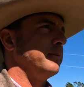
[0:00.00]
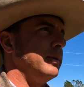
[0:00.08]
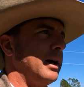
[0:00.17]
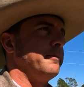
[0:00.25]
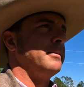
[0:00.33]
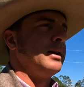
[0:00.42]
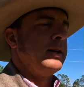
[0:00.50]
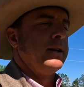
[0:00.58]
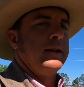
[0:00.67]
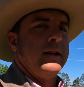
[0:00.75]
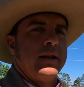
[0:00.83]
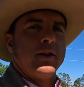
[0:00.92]
But
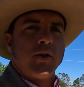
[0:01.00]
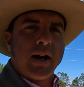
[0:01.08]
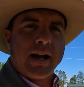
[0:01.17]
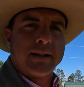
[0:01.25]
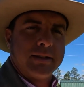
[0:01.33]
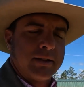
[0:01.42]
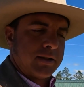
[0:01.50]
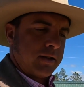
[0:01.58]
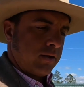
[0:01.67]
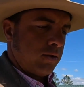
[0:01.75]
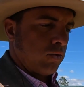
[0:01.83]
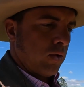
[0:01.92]
the grass is
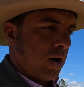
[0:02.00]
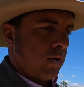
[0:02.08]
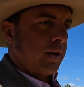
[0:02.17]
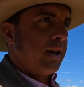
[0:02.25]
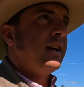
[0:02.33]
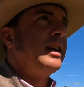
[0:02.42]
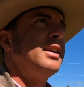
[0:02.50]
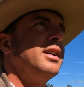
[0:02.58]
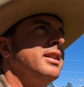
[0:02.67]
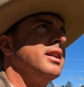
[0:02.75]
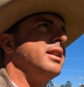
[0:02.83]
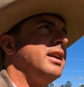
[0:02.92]
growing,
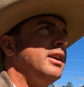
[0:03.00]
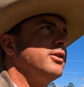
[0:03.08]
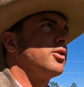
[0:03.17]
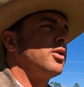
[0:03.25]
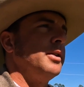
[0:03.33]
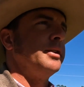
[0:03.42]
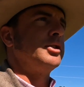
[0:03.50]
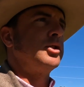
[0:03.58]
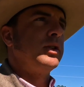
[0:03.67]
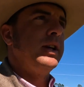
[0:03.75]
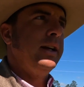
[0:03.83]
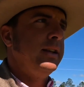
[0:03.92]
leaves are on the
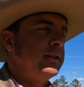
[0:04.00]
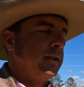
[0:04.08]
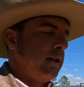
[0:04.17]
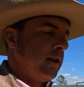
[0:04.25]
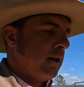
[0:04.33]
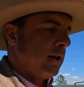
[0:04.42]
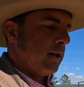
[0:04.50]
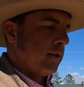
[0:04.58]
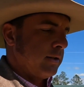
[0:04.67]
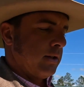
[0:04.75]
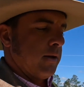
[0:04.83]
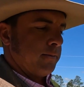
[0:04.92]
trees,
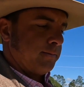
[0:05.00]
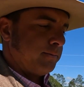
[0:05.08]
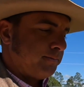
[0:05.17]
so